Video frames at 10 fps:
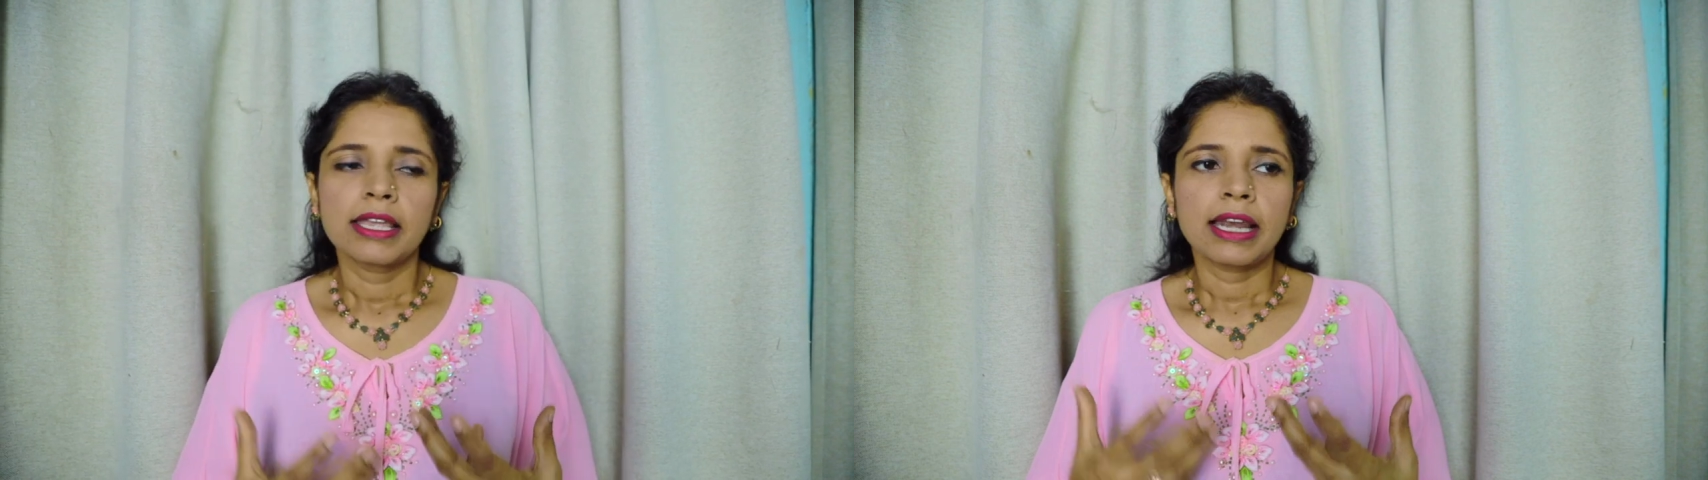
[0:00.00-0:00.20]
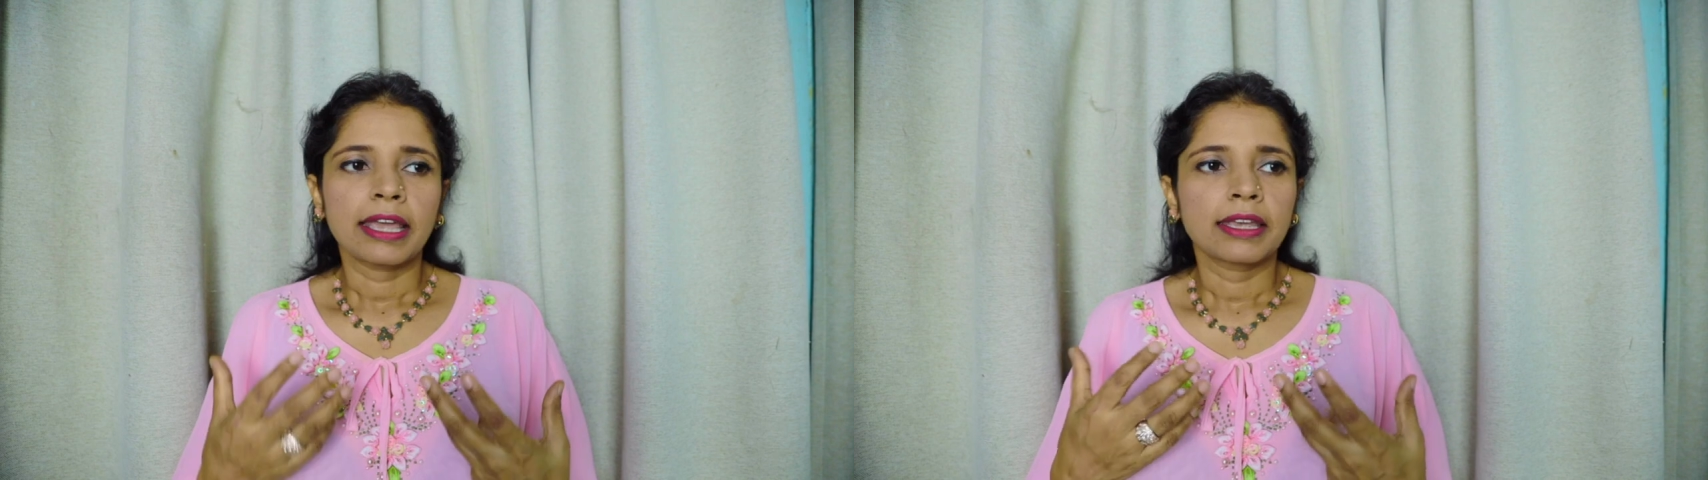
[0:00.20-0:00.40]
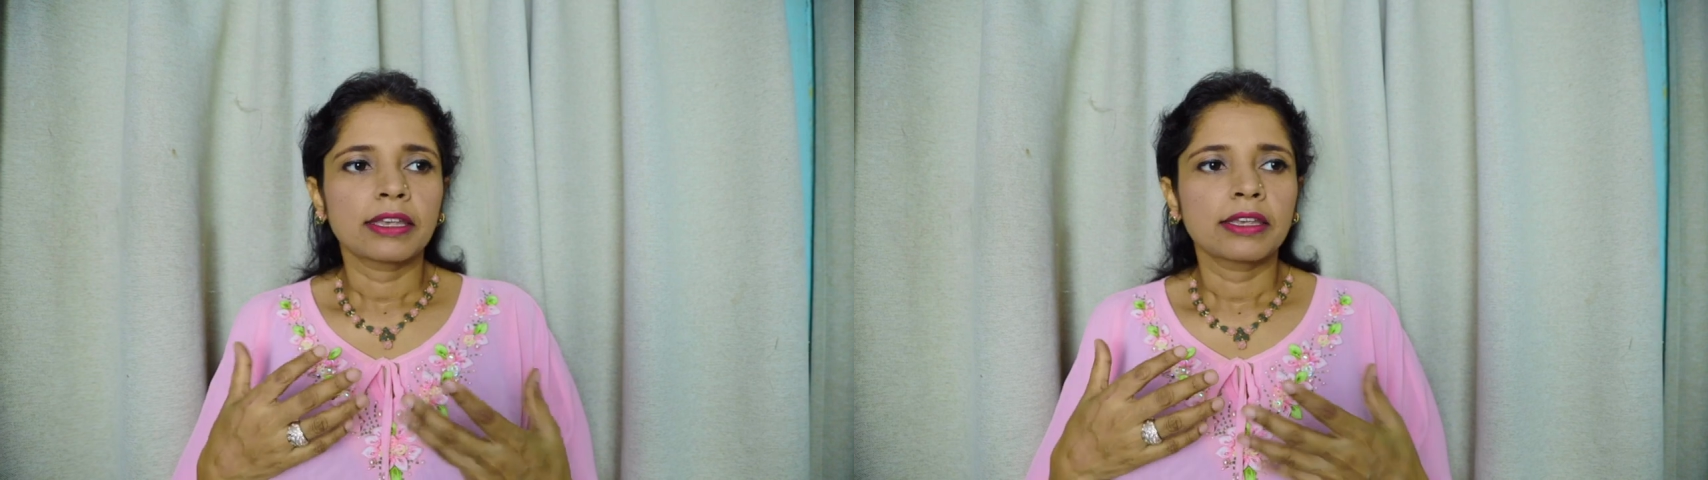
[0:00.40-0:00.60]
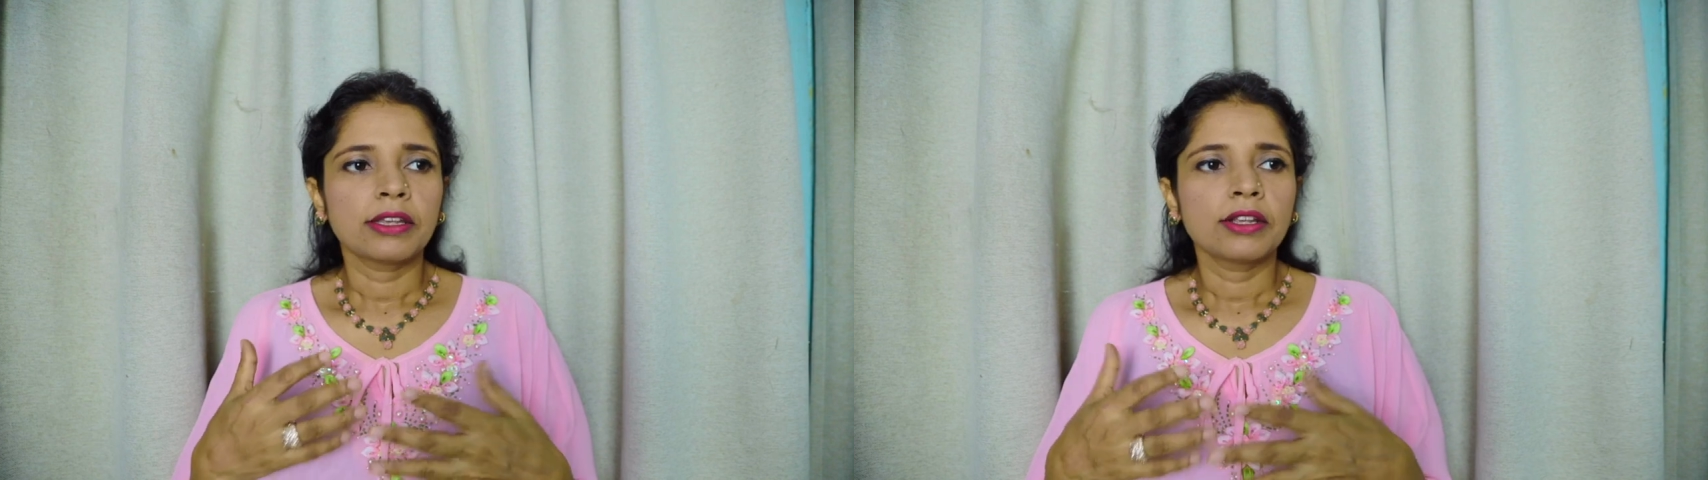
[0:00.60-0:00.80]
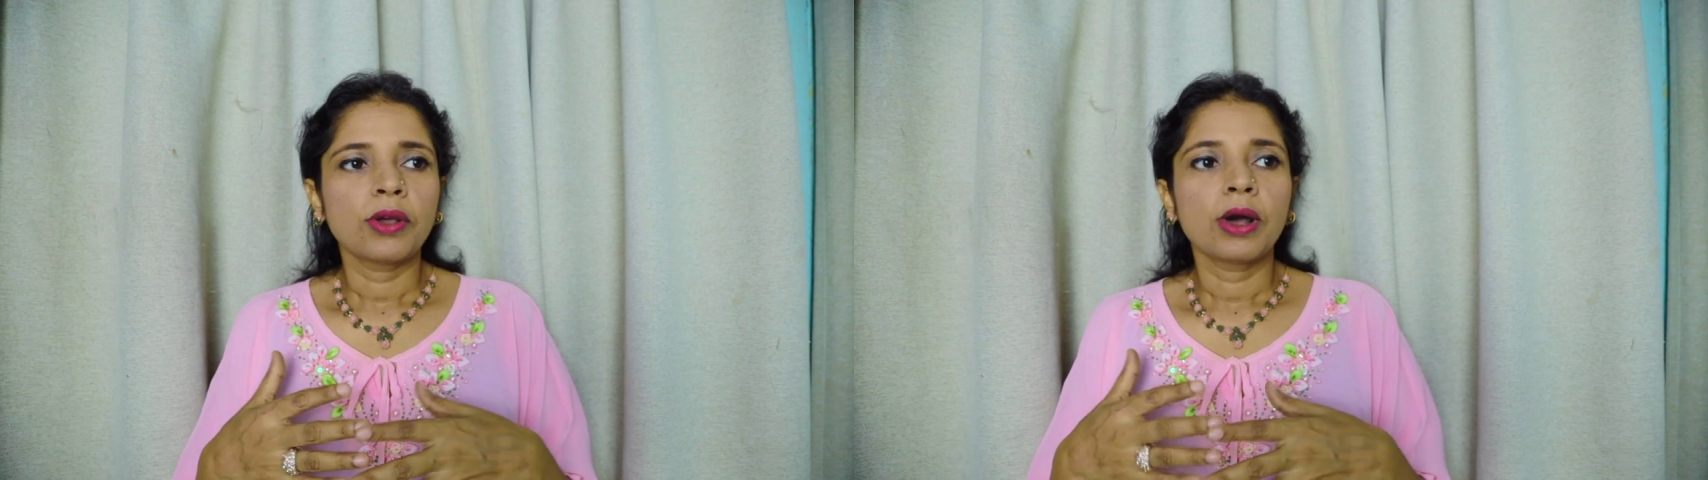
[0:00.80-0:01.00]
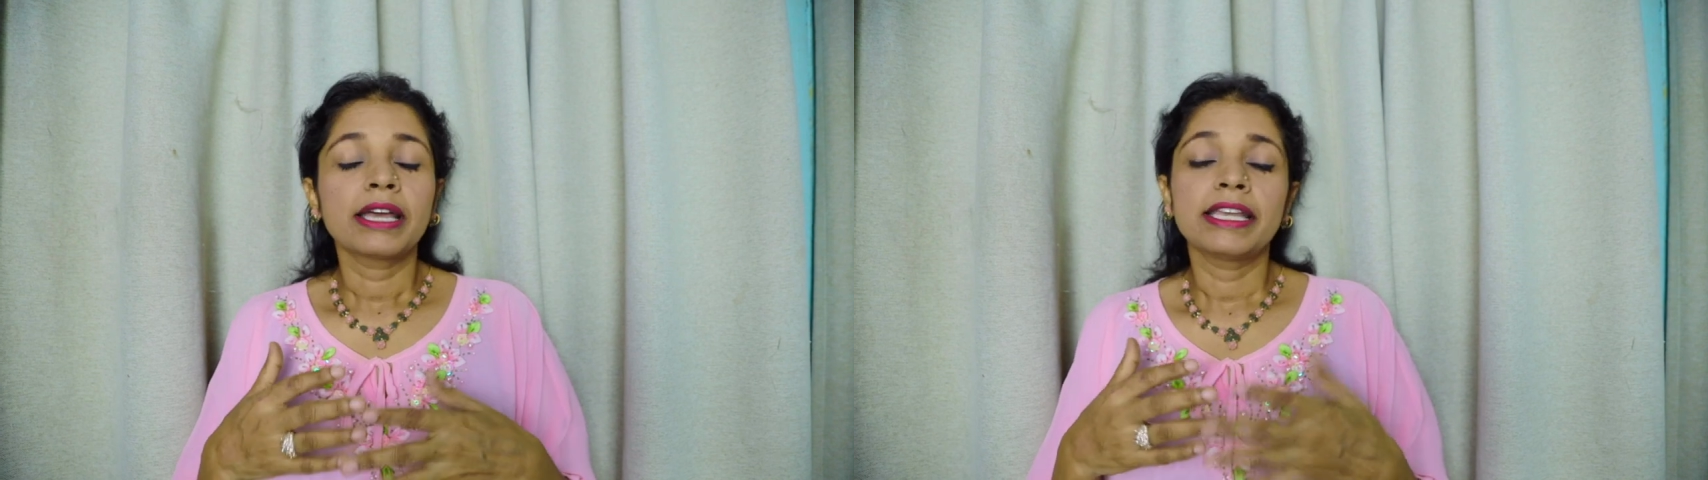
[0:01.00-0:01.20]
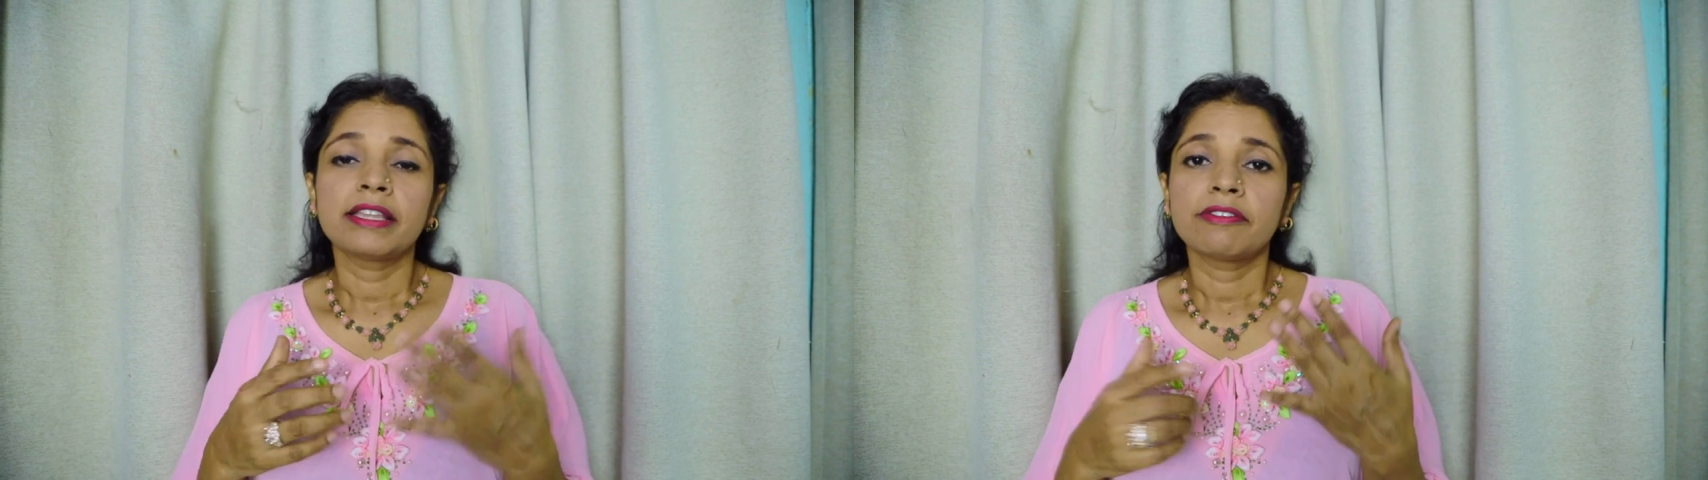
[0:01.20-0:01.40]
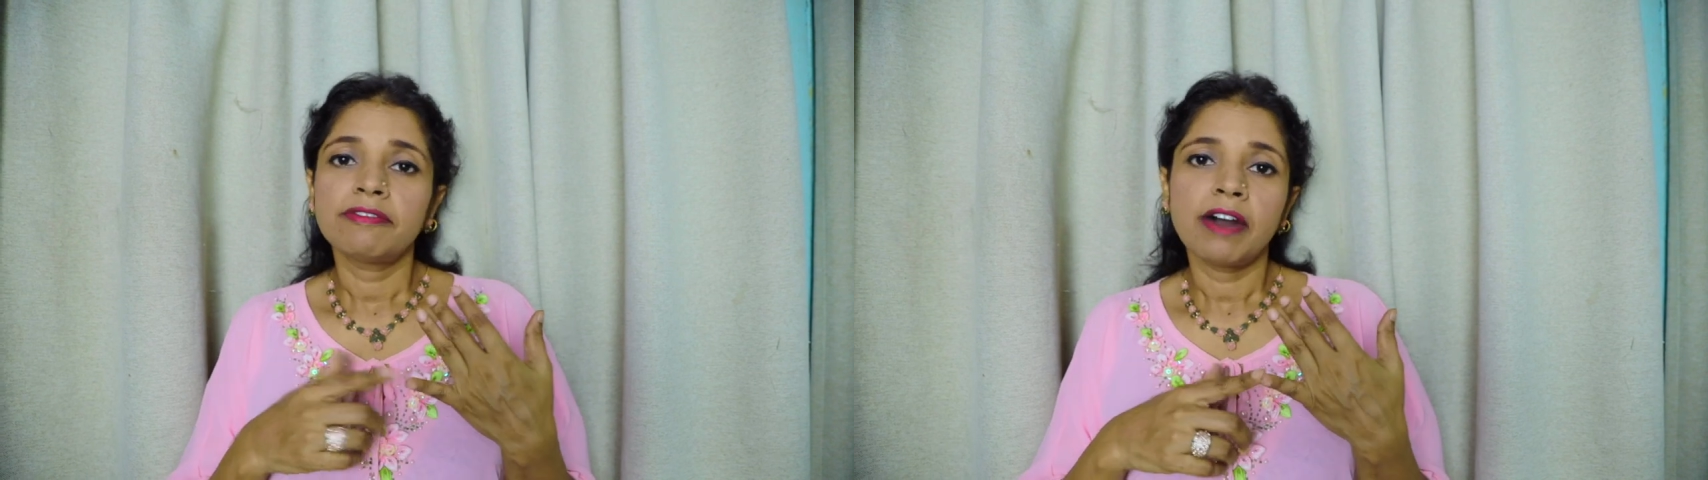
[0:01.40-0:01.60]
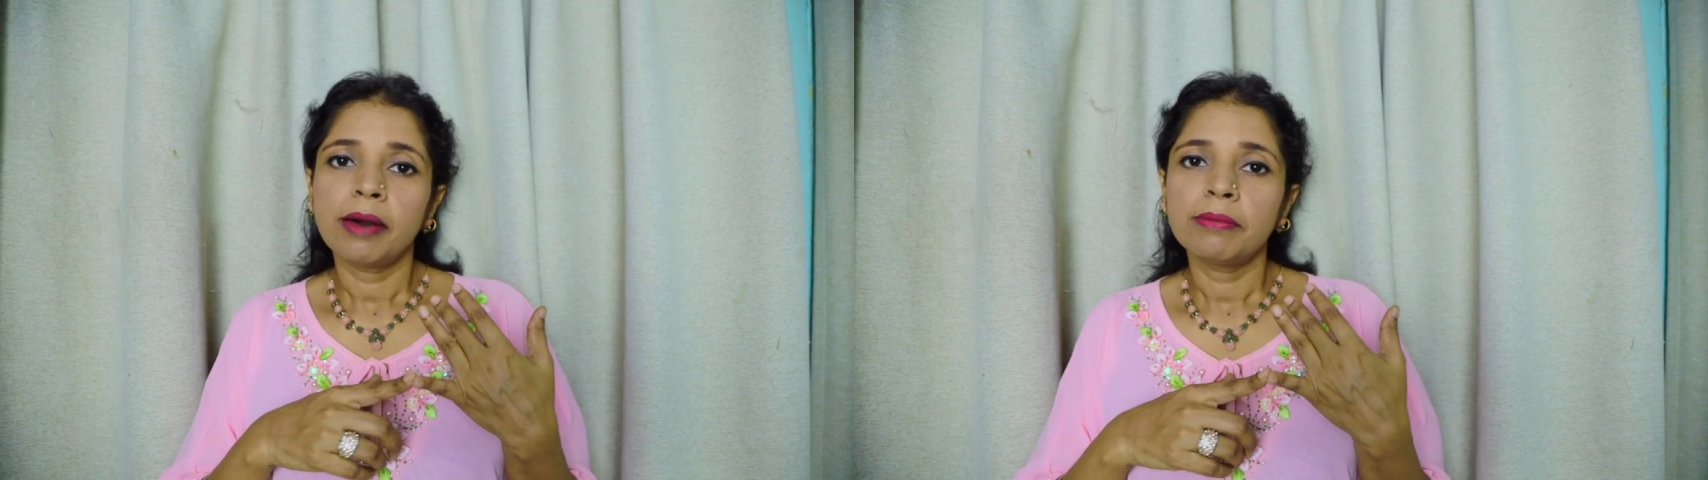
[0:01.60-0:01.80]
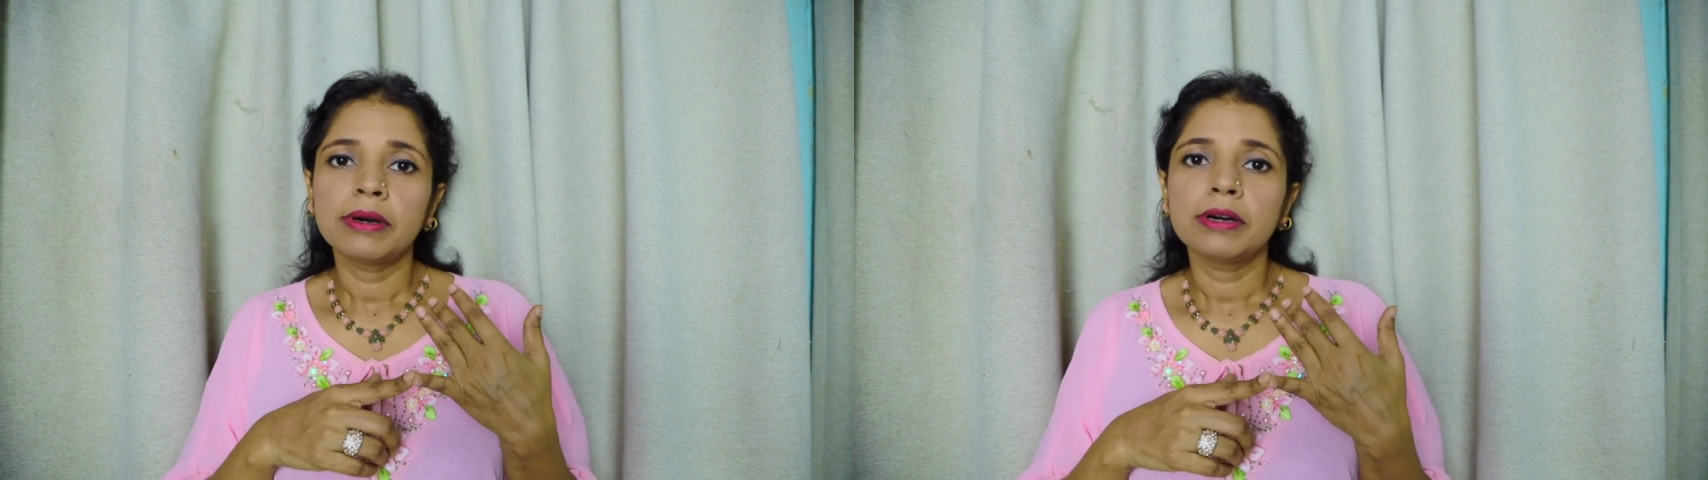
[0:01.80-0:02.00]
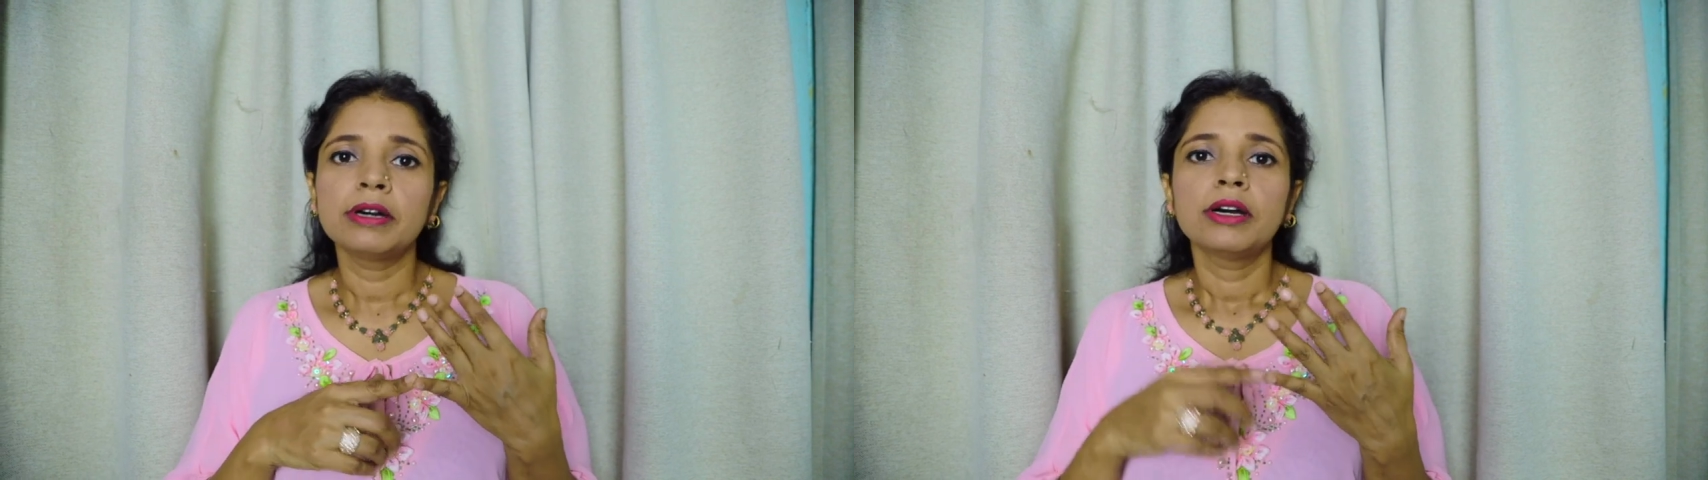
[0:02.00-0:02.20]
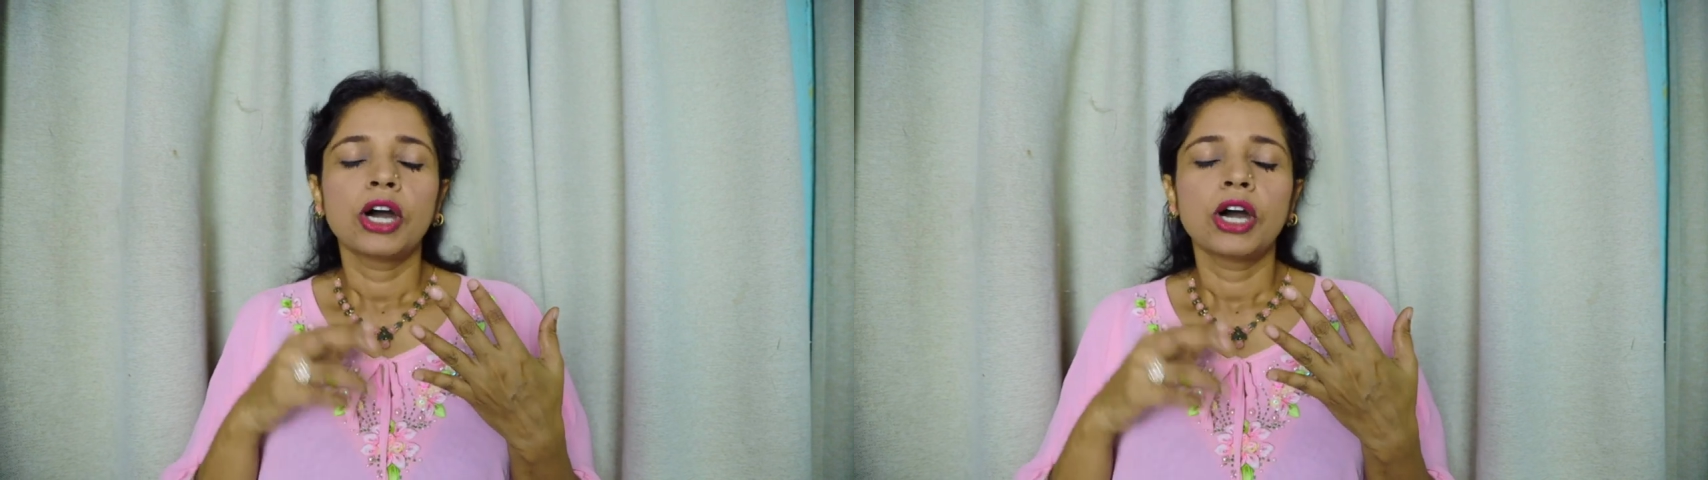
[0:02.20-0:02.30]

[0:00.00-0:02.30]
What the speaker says: like you are in the farmer,